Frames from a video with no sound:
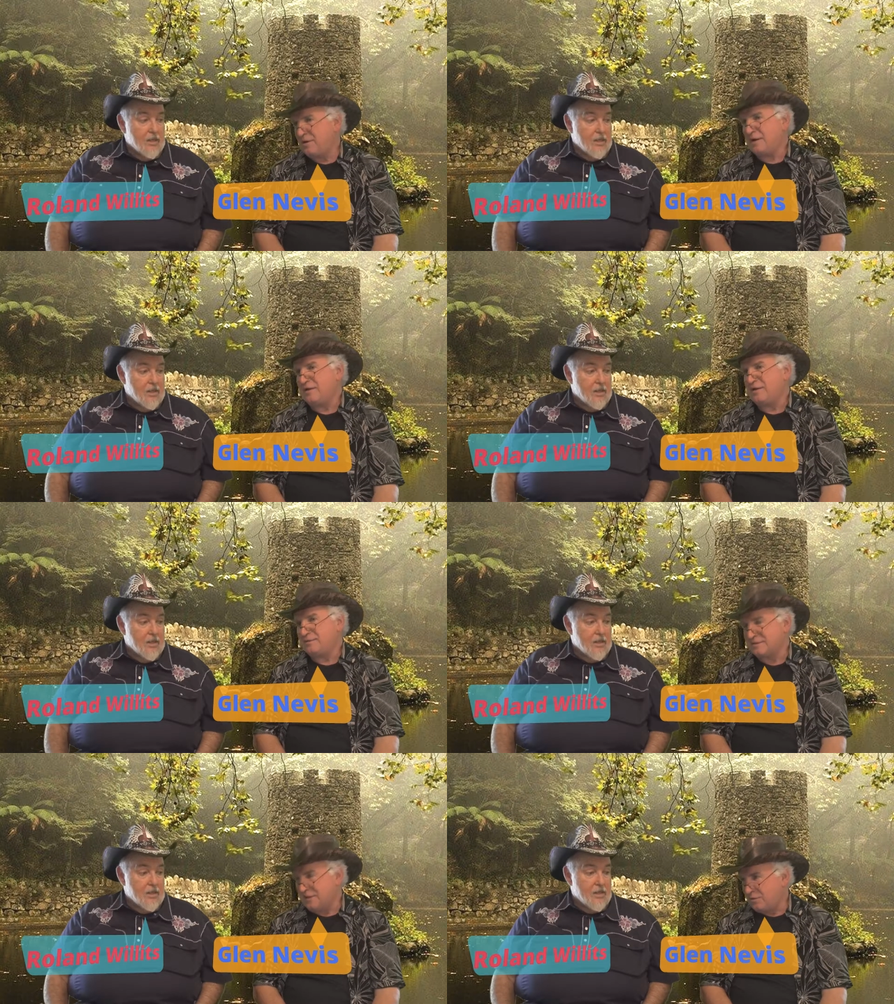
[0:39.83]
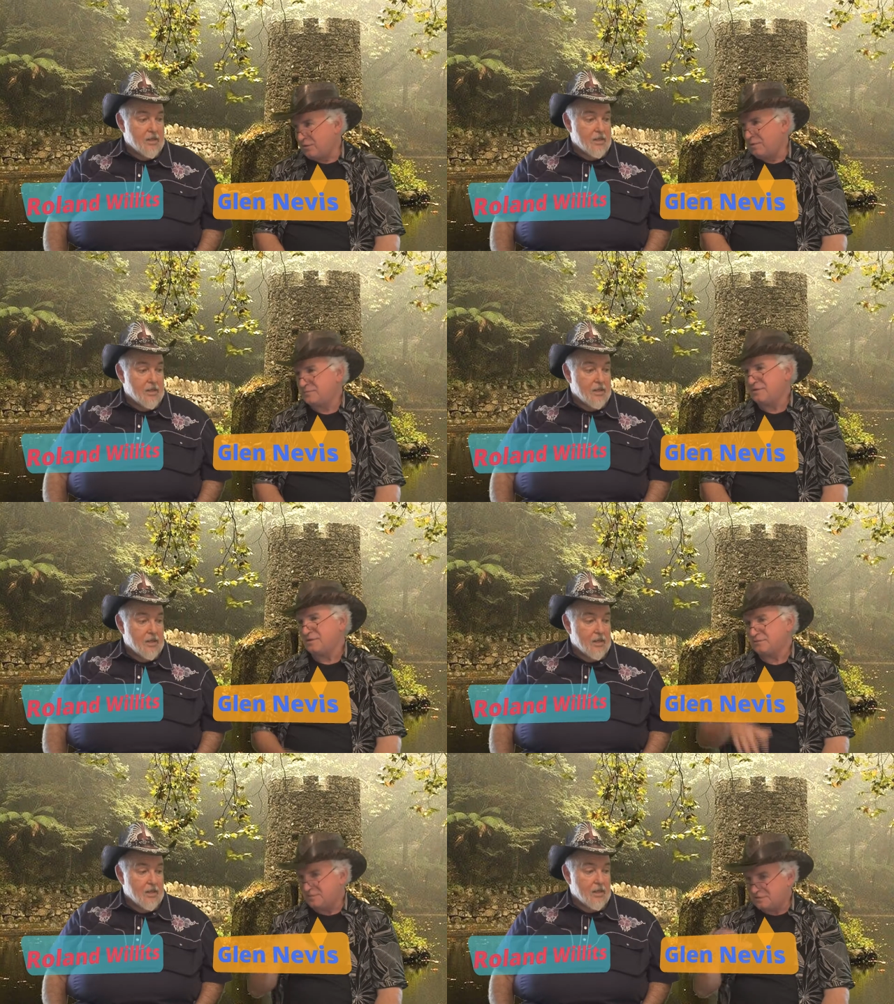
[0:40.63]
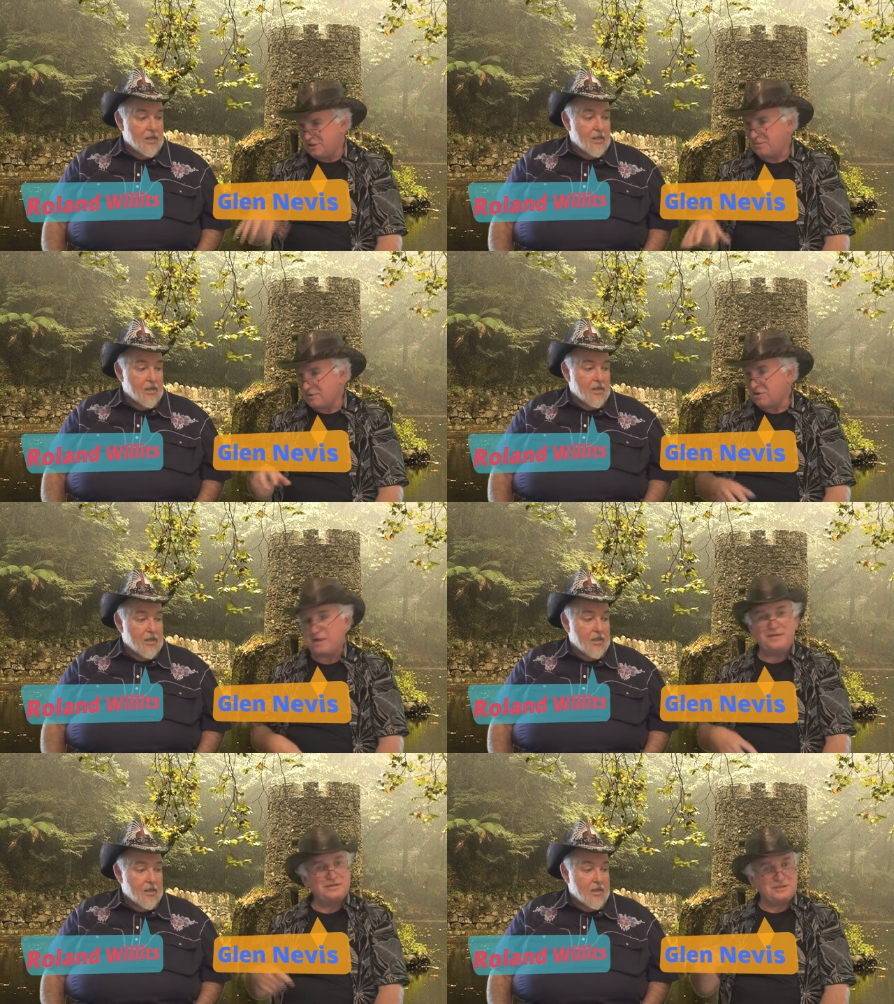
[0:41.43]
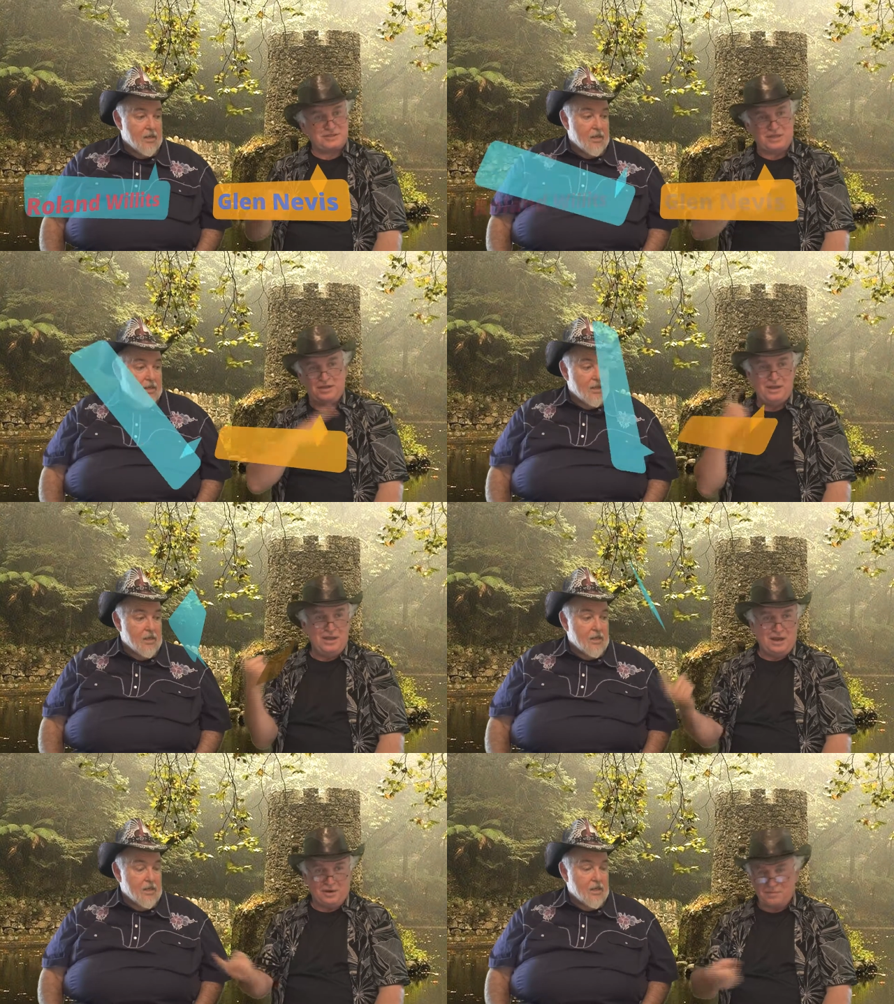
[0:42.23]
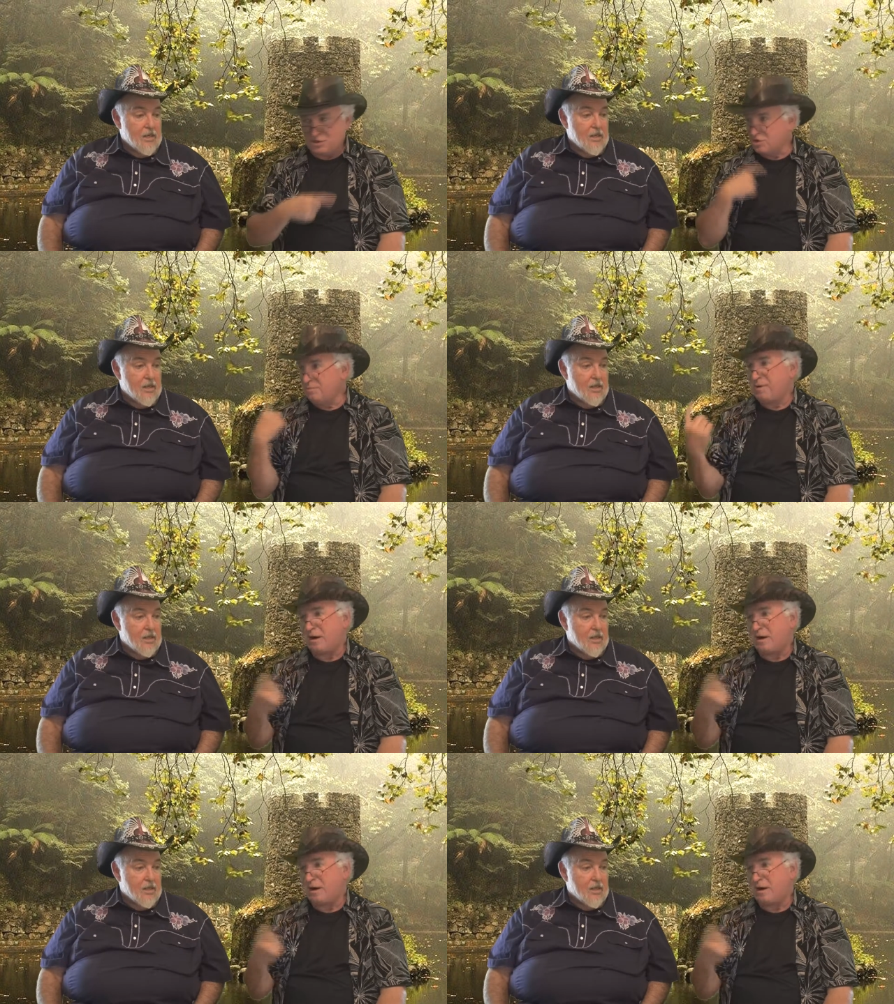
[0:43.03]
Speaker 1: community idea was Del Webb's, and this yeah. was the original. And this is the original